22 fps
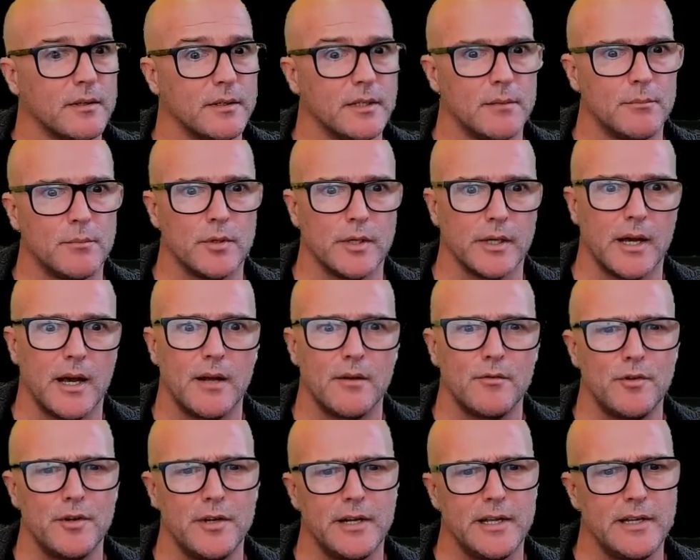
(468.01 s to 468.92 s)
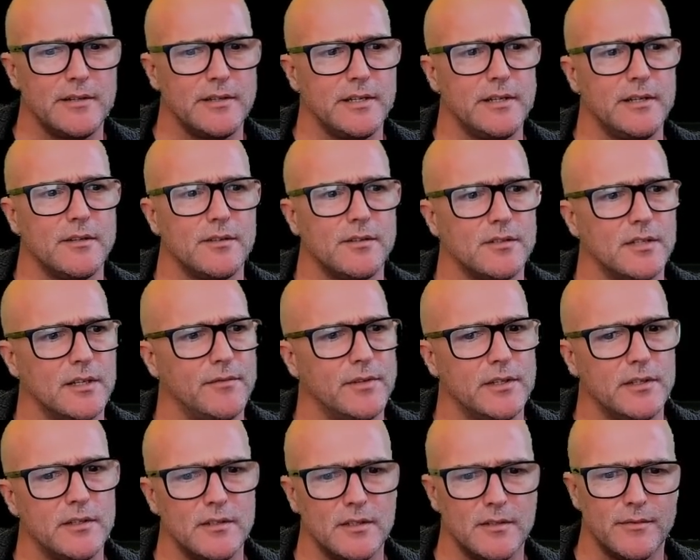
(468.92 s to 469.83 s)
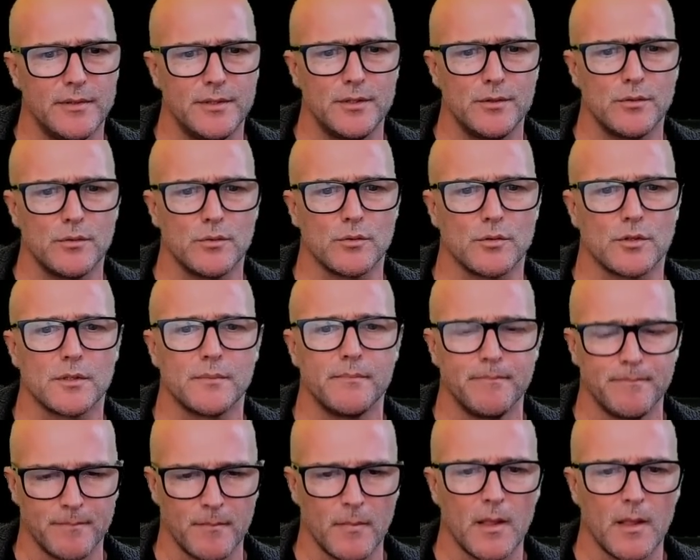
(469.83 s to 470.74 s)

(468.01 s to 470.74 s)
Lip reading: numbering 187 individuals,